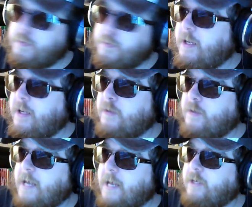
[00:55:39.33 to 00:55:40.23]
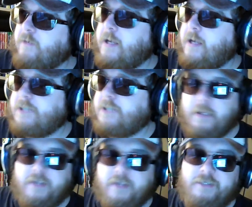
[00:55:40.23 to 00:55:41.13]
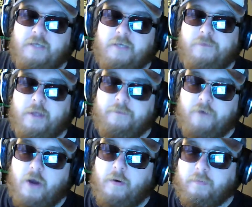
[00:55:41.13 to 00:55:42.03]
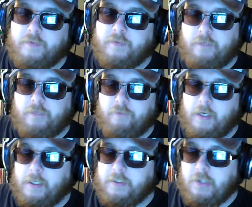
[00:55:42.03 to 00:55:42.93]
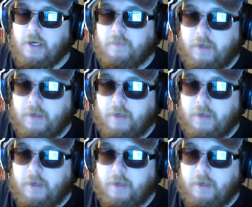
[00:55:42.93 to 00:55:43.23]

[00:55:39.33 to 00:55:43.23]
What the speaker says: never a bad thing, really, is it? I mean, there's some stuff in there. Fire Emblem and stuff really excited me.